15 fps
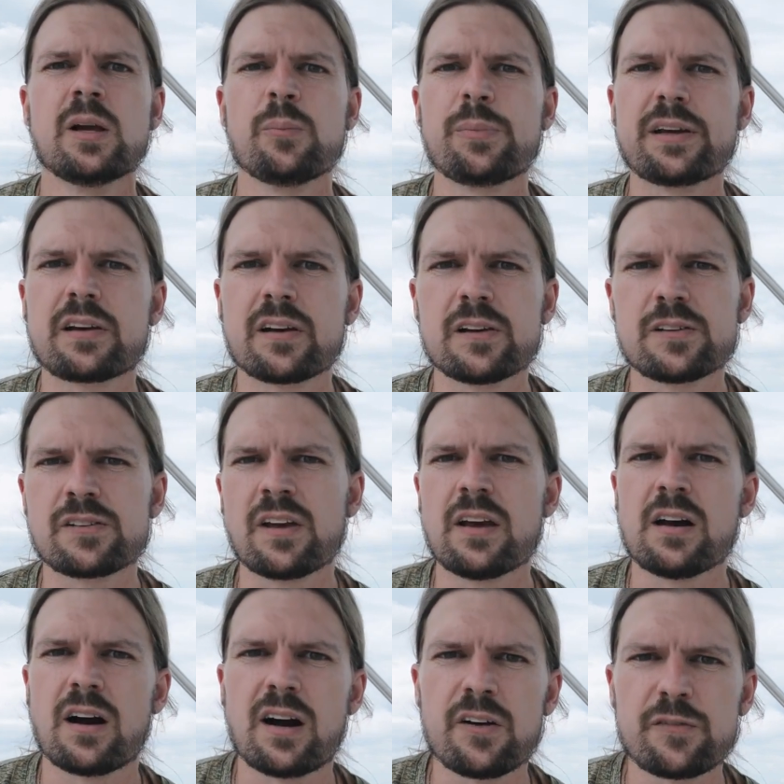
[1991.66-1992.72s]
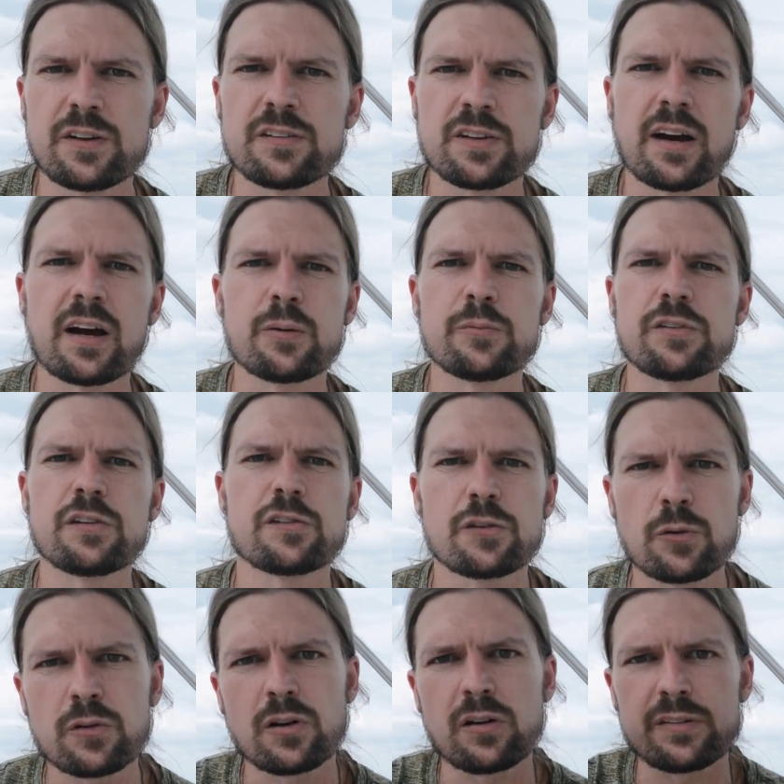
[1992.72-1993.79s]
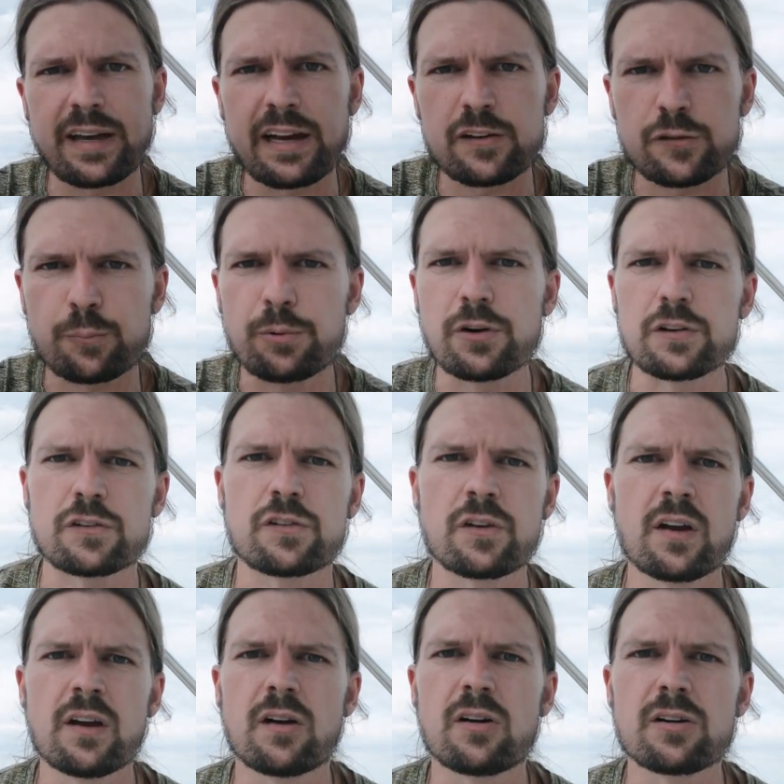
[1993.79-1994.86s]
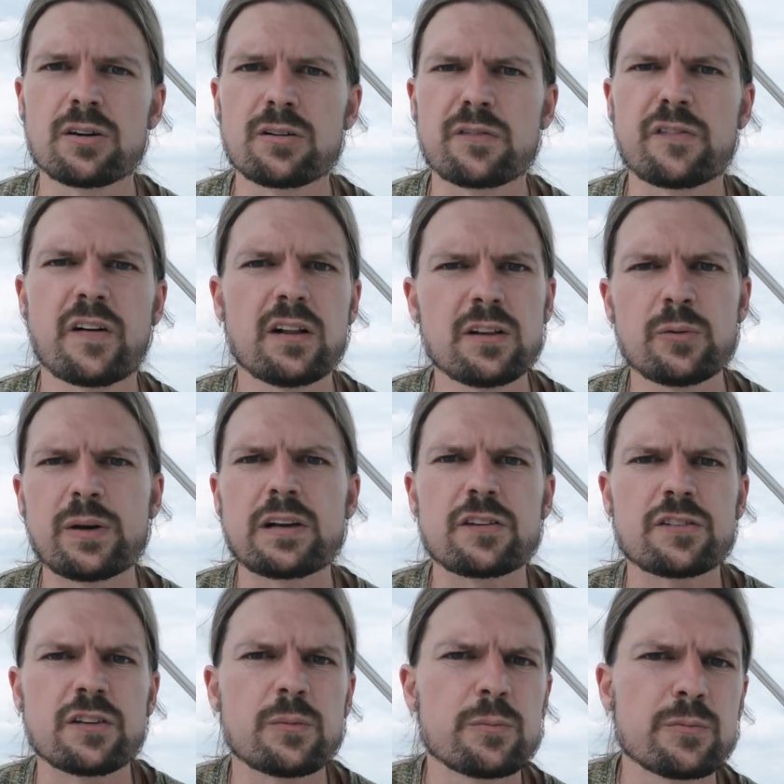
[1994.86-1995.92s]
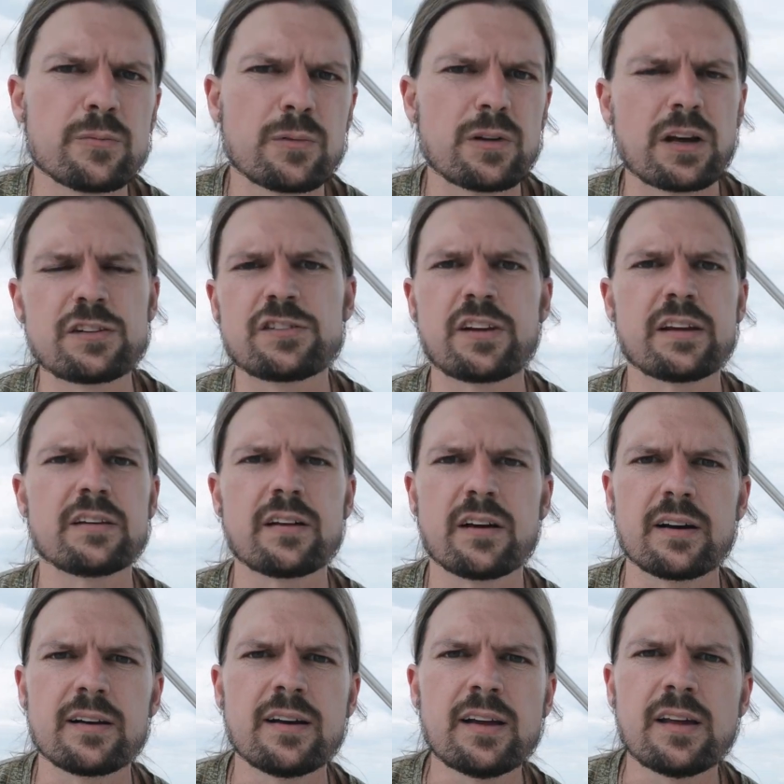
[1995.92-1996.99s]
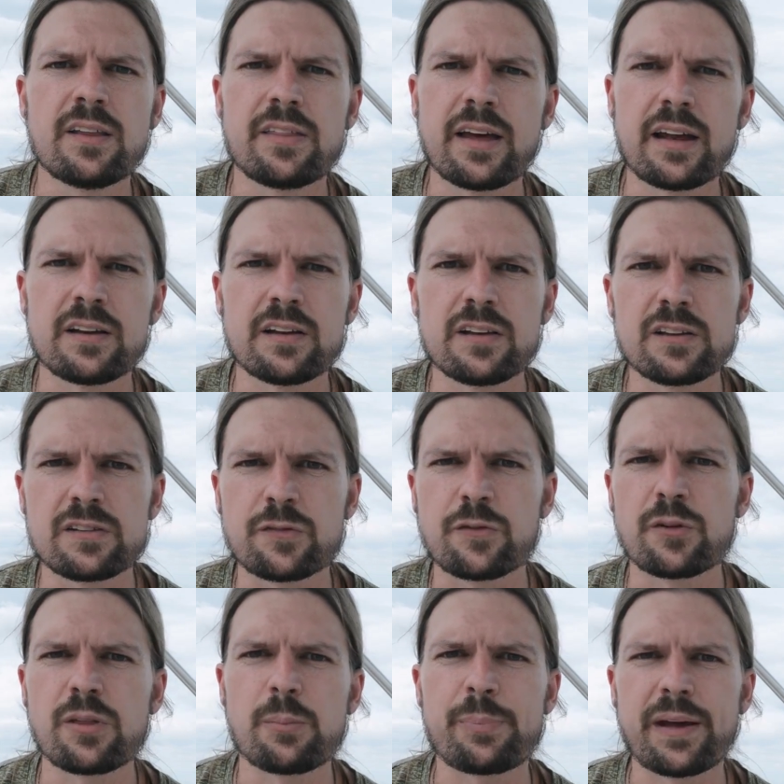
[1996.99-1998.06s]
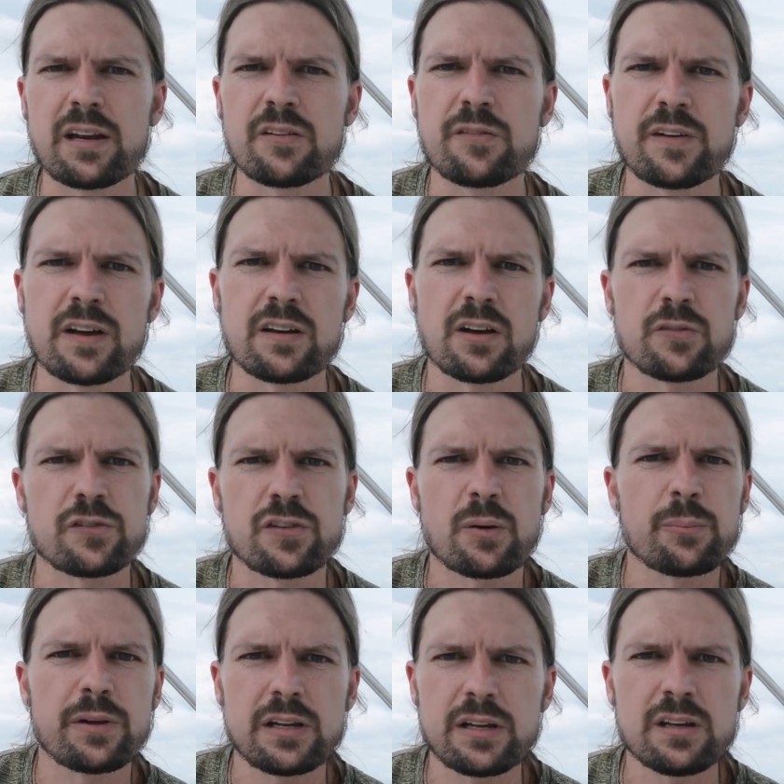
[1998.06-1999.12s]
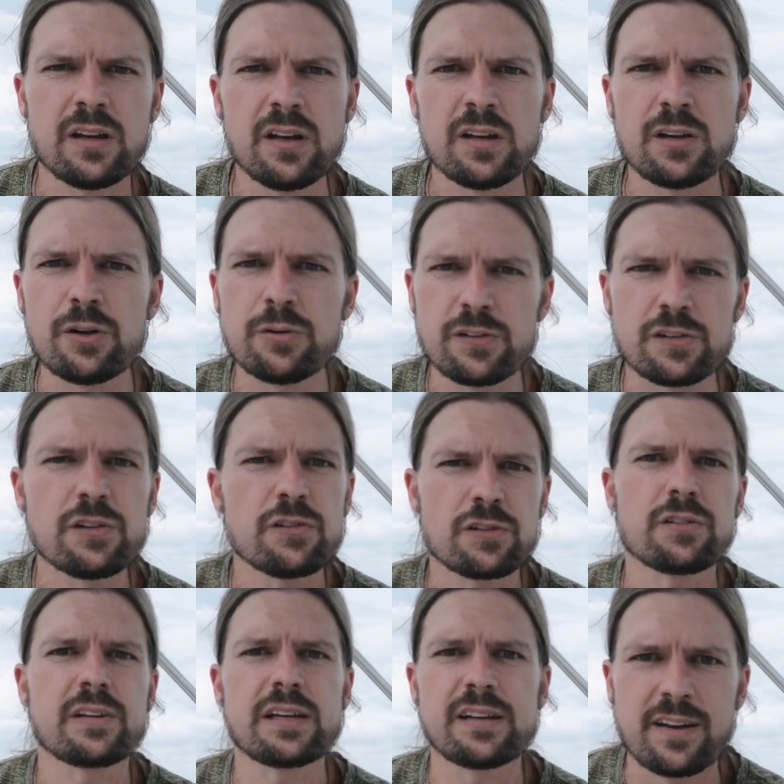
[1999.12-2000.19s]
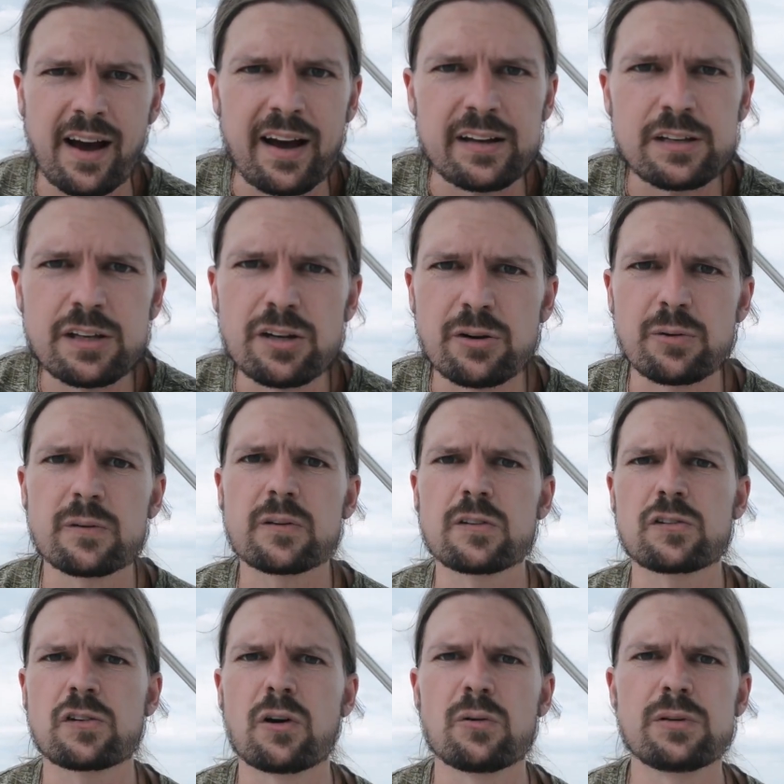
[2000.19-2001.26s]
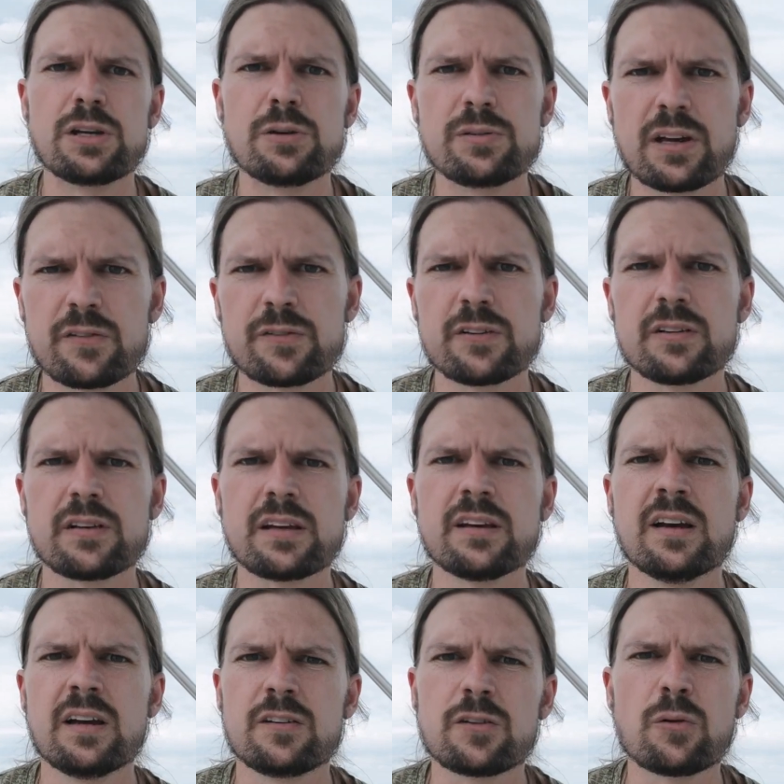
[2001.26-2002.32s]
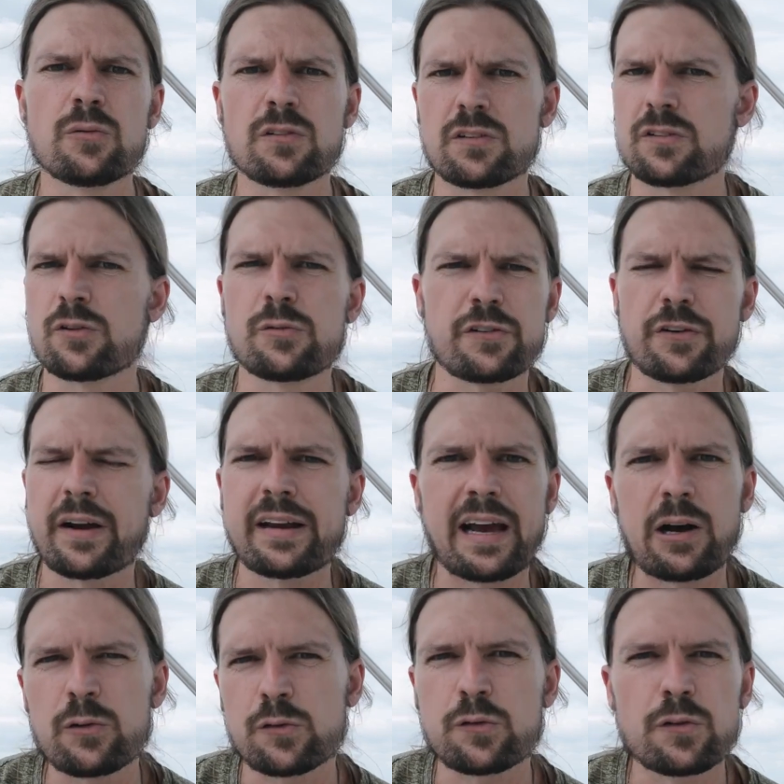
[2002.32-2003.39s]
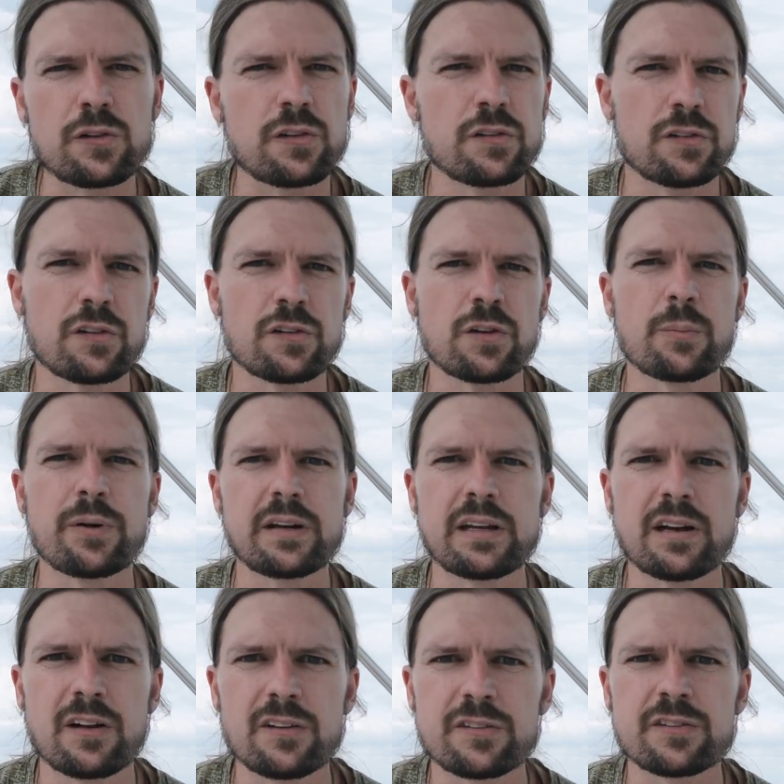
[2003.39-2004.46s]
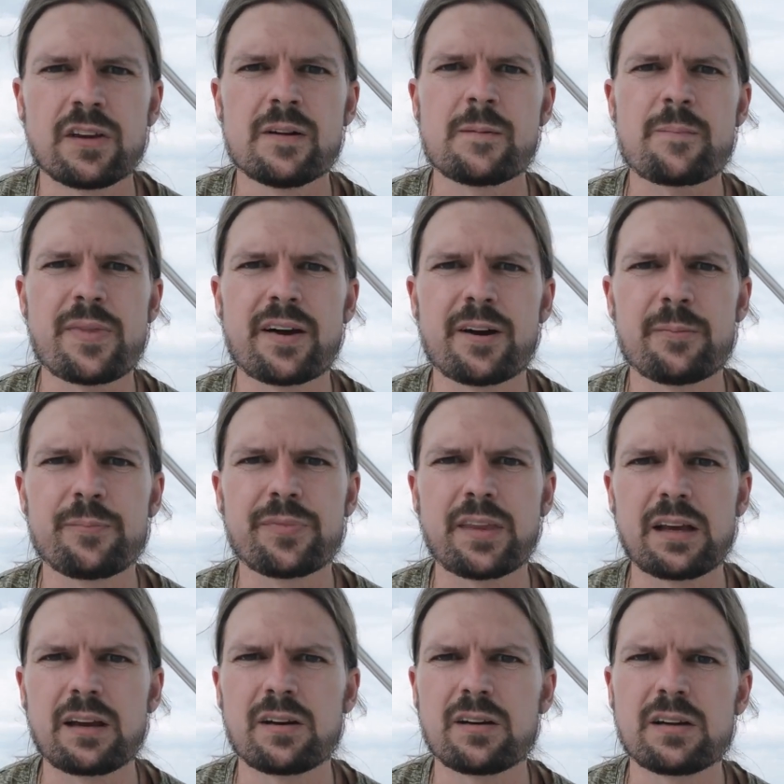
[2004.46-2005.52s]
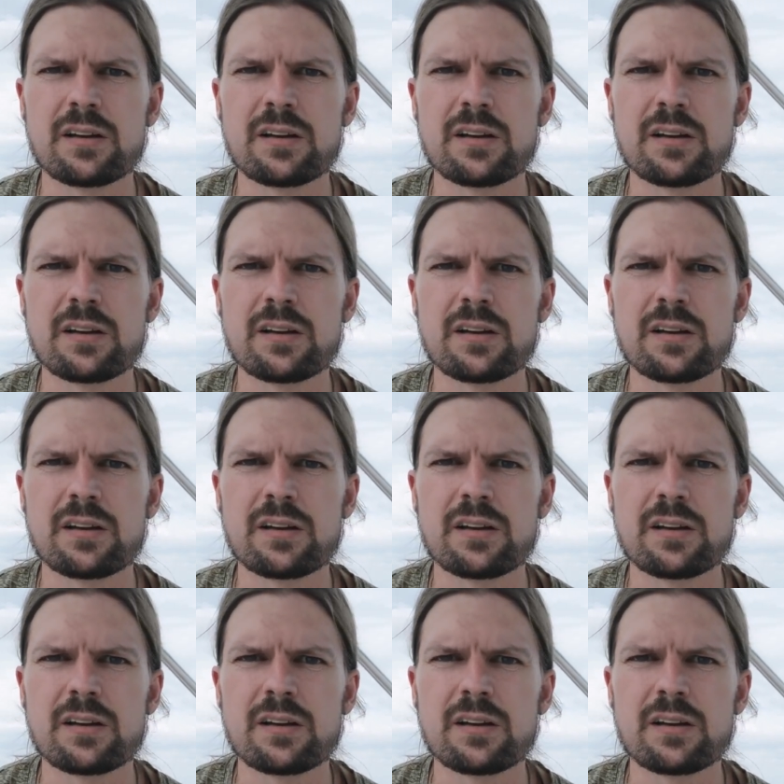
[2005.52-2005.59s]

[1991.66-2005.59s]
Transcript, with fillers: because oftentimes the so-called experts are following some agenda that is for the benefit of somebody who is usually not you. So you definitely don't don't try to outsource this to somebody else. Um, eh,